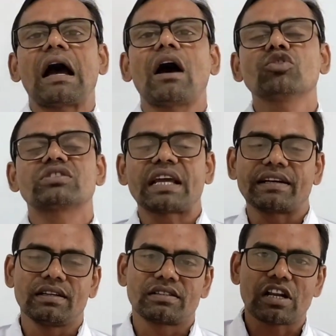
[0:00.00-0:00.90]
outside
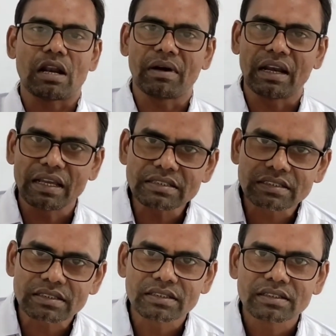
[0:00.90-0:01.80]
the trial
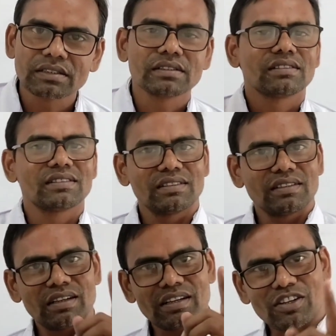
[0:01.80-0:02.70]
balance,
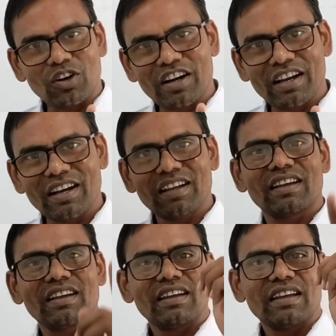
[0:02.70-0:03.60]

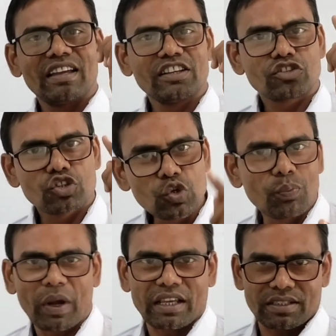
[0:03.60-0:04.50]
recorded in two
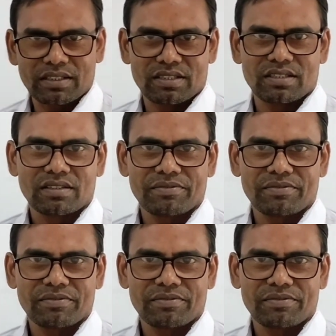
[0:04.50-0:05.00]
places,